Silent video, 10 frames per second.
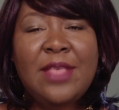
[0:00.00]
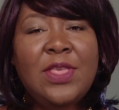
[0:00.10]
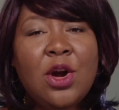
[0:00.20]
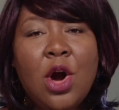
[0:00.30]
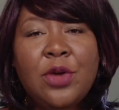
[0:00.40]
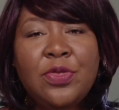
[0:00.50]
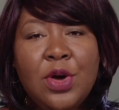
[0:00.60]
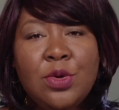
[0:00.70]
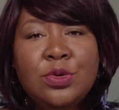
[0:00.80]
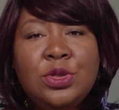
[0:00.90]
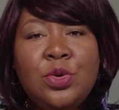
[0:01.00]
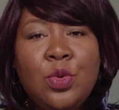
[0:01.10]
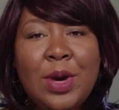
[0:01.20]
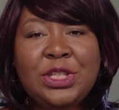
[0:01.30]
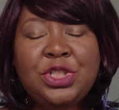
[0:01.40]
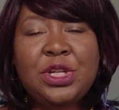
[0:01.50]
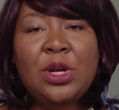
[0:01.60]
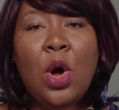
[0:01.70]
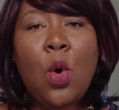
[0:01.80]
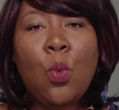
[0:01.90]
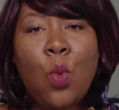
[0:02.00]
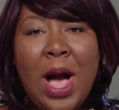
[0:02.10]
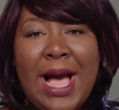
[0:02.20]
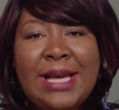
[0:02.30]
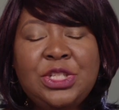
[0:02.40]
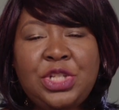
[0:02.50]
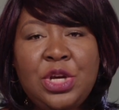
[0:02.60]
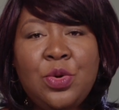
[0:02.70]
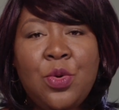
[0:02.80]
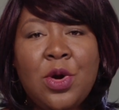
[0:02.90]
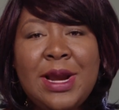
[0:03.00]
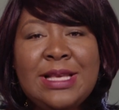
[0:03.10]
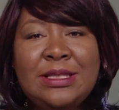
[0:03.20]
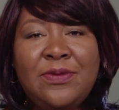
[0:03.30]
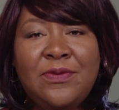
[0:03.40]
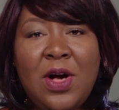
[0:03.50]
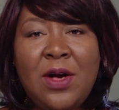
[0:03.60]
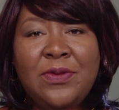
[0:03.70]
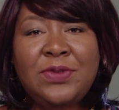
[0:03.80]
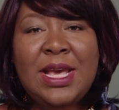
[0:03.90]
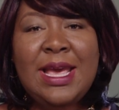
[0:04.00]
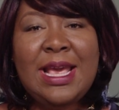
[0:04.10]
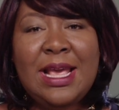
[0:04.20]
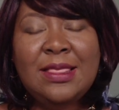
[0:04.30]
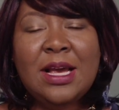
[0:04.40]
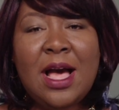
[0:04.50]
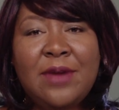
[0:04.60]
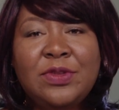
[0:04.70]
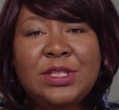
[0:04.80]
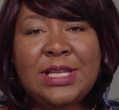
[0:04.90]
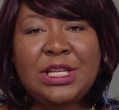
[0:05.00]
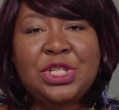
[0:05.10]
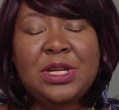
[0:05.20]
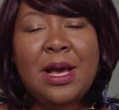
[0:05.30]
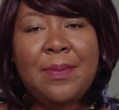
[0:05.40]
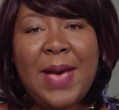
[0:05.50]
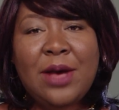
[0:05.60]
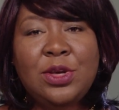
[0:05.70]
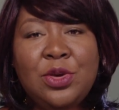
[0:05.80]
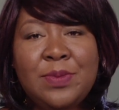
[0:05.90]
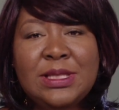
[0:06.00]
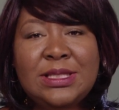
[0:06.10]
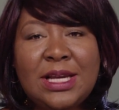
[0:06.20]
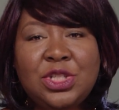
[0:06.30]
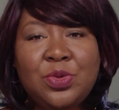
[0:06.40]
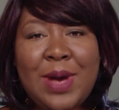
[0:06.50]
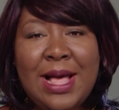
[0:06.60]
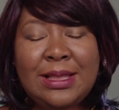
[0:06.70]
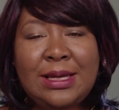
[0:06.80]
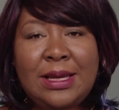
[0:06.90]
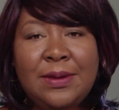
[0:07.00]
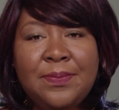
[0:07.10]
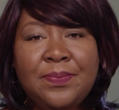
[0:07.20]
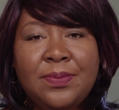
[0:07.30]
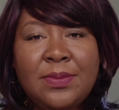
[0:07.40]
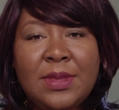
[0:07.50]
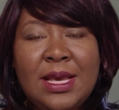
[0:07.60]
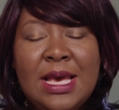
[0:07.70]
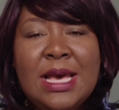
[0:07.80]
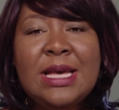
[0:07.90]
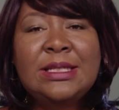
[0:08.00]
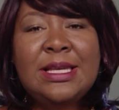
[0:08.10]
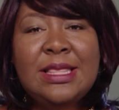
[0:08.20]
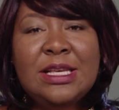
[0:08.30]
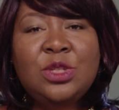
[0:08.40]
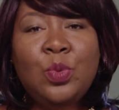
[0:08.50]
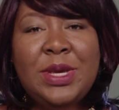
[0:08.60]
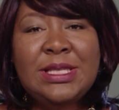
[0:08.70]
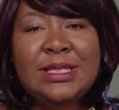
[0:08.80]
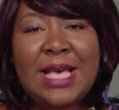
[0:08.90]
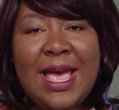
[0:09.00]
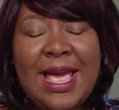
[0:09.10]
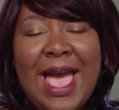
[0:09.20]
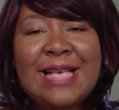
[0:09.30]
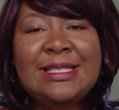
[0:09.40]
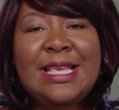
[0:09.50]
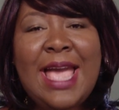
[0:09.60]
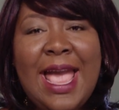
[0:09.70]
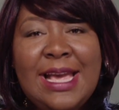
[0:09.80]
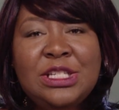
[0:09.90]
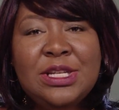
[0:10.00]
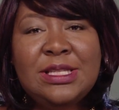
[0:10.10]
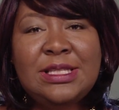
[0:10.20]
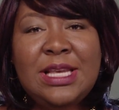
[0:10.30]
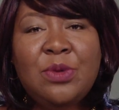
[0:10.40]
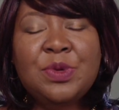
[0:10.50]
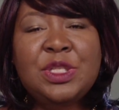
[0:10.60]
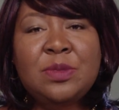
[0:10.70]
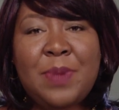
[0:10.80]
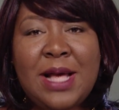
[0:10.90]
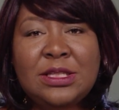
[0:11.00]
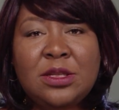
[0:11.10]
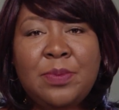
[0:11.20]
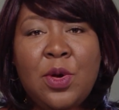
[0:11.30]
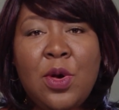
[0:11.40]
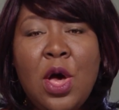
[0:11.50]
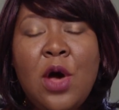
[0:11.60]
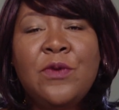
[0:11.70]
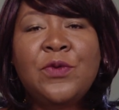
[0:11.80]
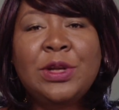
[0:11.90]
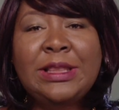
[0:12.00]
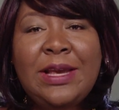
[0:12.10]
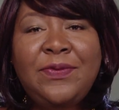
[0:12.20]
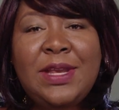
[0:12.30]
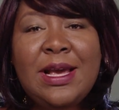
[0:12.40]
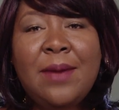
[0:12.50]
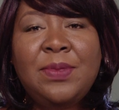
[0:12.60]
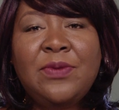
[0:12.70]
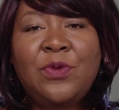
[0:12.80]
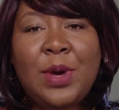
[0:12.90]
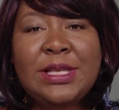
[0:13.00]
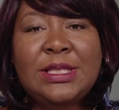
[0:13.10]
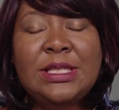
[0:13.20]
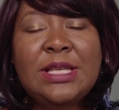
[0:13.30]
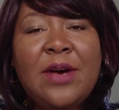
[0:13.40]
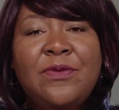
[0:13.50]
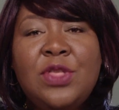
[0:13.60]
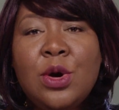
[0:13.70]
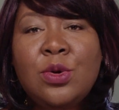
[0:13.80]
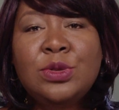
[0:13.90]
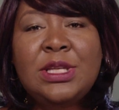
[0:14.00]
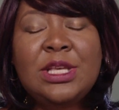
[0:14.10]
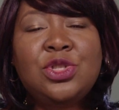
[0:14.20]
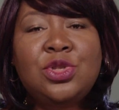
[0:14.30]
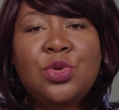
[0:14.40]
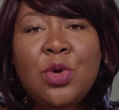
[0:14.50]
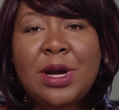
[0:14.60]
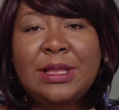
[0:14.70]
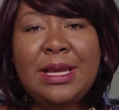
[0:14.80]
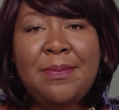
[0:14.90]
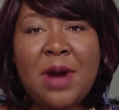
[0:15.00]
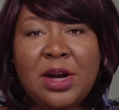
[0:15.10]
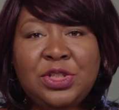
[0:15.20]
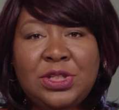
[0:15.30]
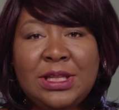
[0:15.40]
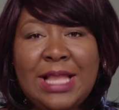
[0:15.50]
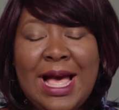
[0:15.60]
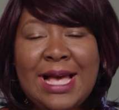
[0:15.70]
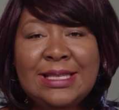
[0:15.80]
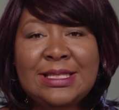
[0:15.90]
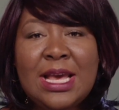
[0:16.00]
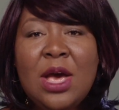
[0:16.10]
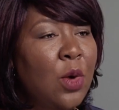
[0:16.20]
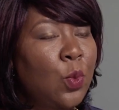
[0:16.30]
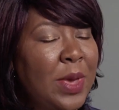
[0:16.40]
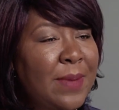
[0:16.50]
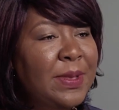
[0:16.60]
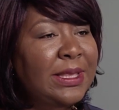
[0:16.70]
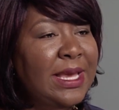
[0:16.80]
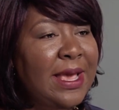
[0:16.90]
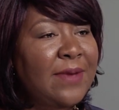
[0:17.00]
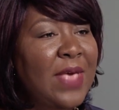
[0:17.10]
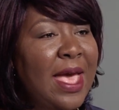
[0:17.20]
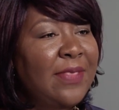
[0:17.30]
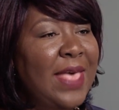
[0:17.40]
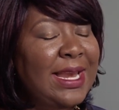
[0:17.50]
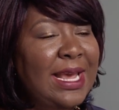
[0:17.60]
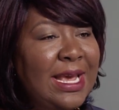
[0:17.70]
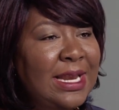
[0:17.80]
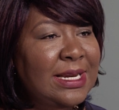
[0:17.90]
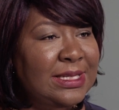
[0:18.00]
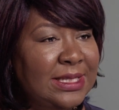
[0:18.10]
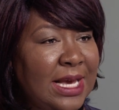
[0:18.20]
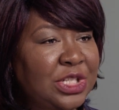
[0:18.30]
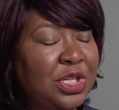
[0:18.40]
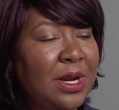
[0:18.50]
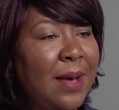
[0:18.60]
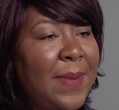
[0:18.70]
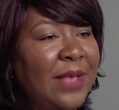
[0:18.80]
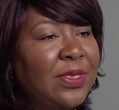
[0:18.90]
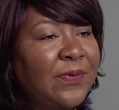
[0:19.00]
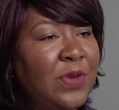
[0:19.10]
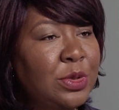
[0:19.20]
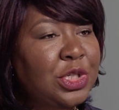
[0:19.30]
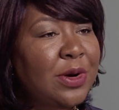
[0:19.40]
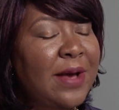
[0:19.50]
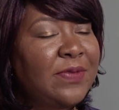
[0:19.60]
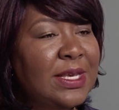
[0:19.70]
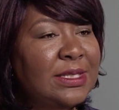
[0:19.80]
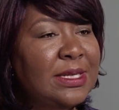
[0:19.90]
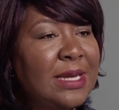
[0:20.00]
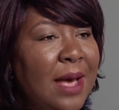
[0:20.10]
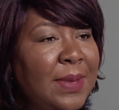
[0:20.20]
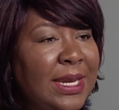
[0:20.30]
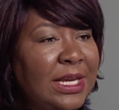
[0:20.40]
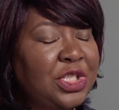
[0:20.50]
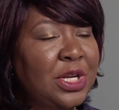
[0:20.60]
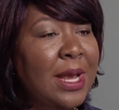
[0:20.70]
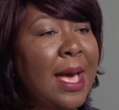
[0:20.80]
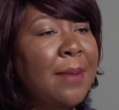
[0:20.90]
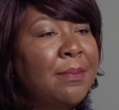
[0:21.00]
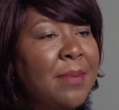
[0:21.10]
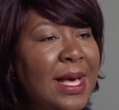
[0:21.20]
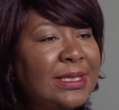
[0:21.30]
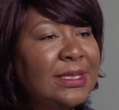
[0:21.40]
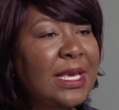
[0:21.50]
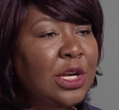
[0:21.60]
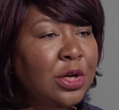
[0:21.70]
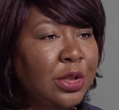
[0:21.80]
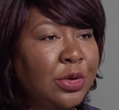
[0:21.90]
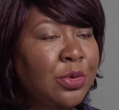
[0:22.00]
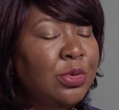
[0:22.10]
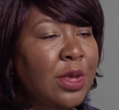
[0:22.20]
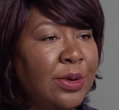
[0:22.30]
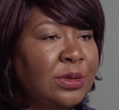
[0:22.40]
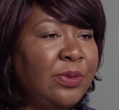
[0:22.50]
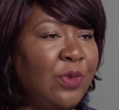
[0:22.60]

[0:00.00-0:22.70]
There are those who question why G-Corps is involved in the conversation about human sexuality. To this we say, as the agency responsible for lifting up the voices of those historically marginalized, we believe that any discussion about the future of this denomination must include those